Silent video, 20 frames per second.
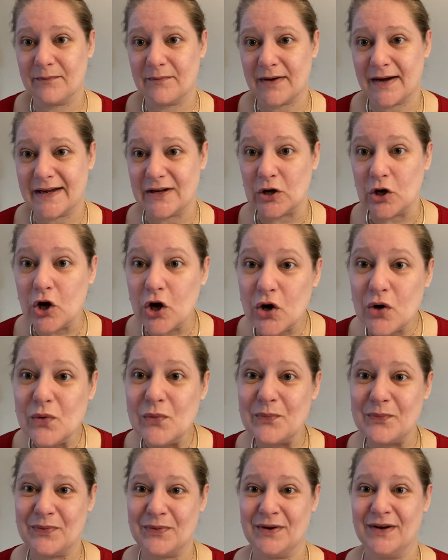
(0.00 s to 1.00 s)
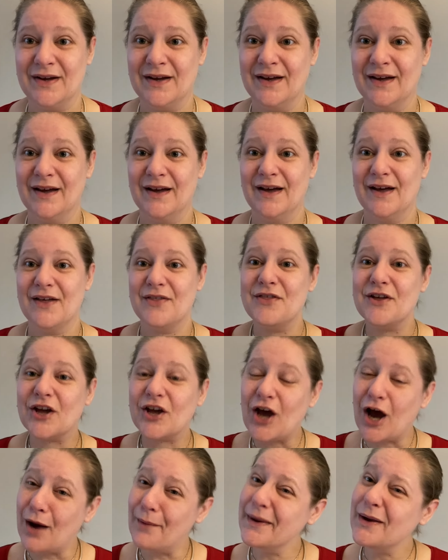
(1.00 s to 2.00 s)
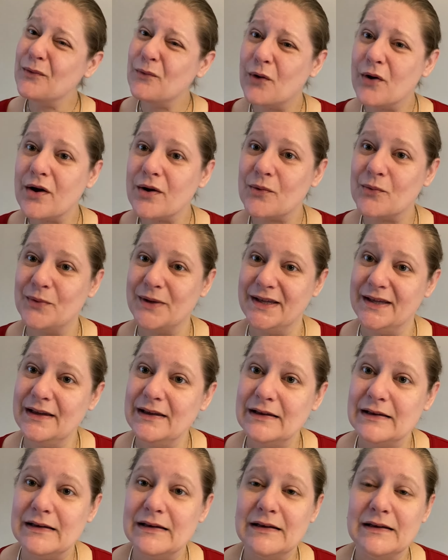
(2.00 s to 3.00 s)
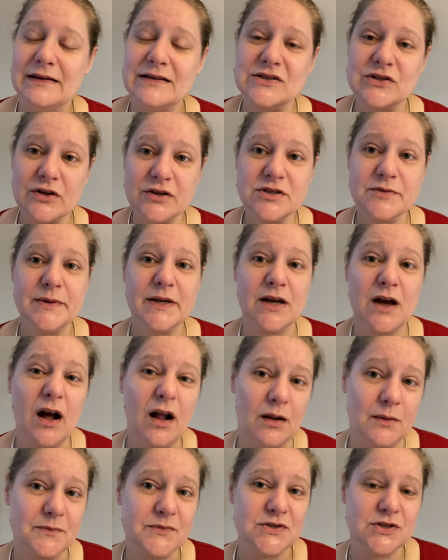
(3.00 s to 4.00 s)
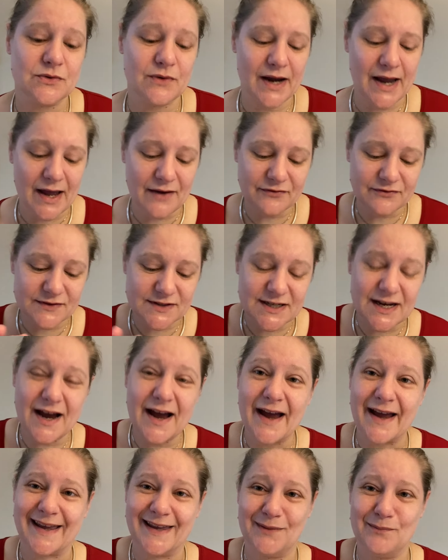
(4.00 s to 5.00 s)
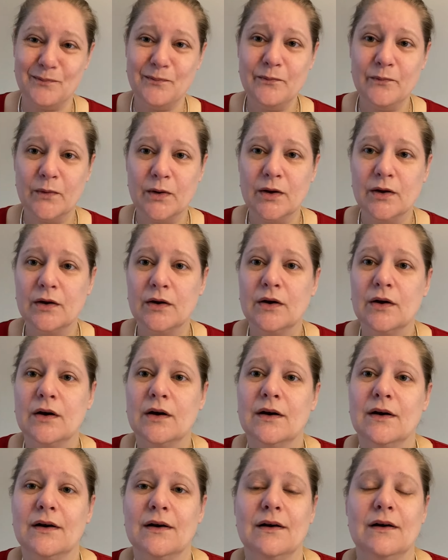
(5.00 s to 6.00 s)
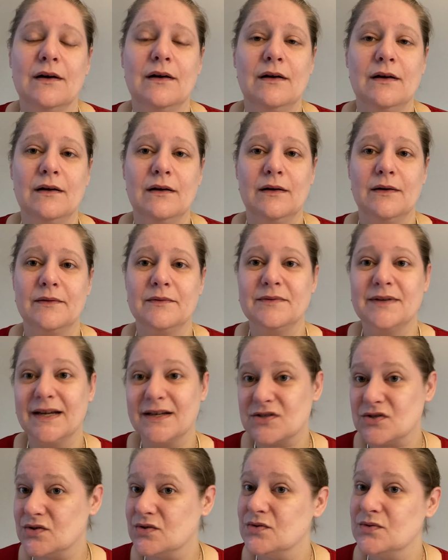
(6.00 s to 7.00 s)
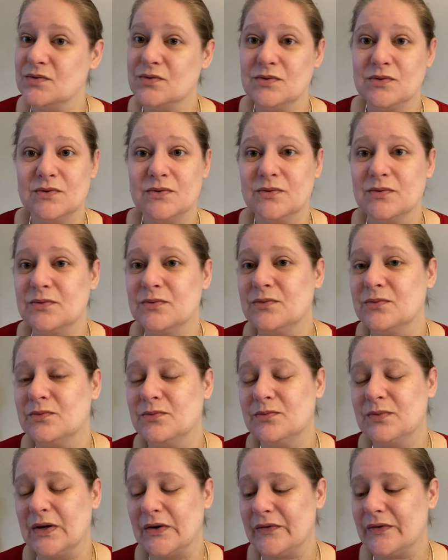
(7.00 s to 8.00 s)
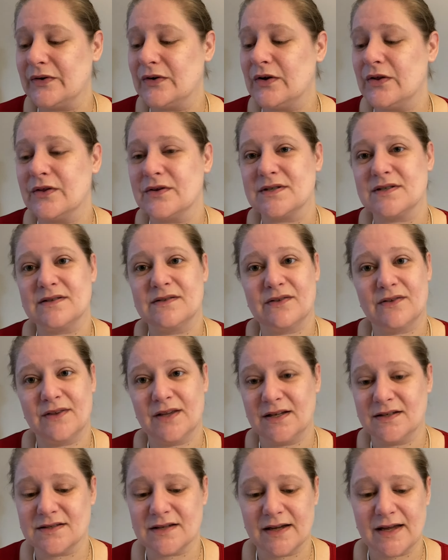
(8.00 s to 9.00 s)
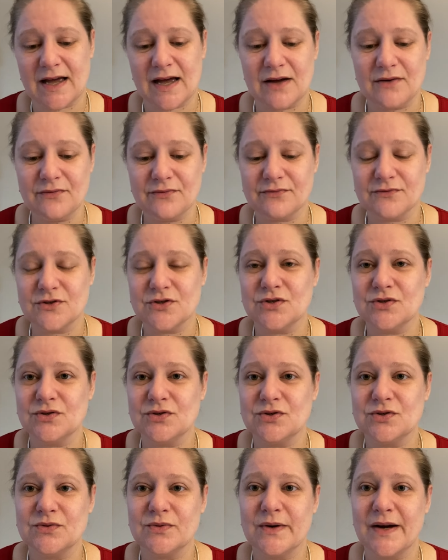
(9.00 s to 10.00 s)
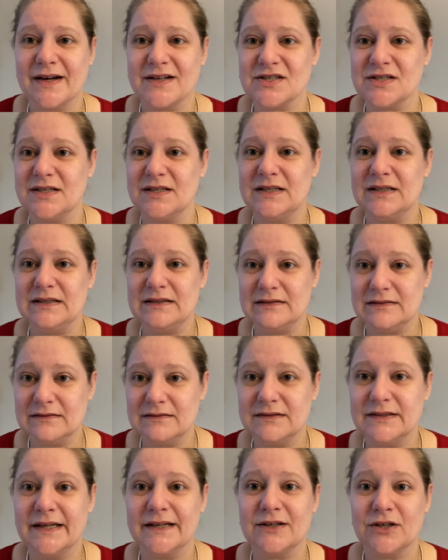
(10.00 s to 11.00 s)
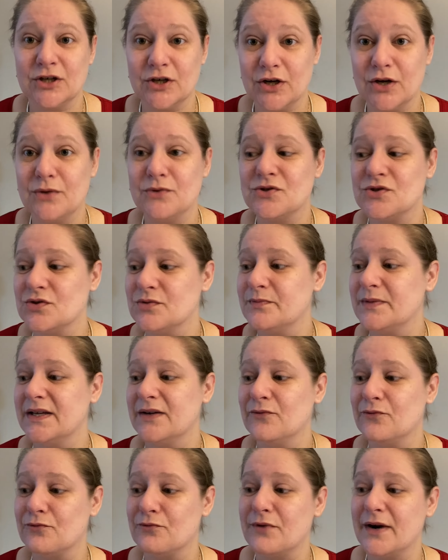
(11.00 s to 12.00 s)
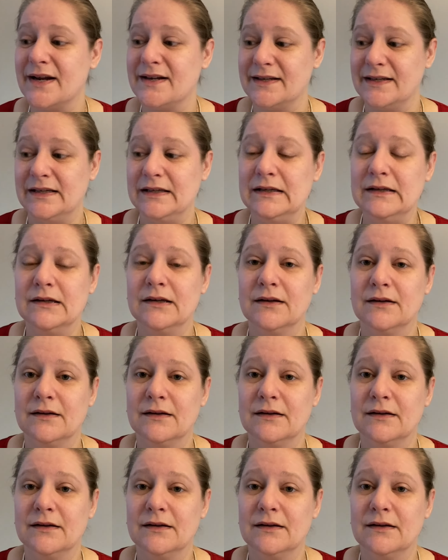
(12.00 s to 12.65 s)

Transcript: I hope the coming work week is going to be calm, so I have time next to where other things I have to actually get close to being ready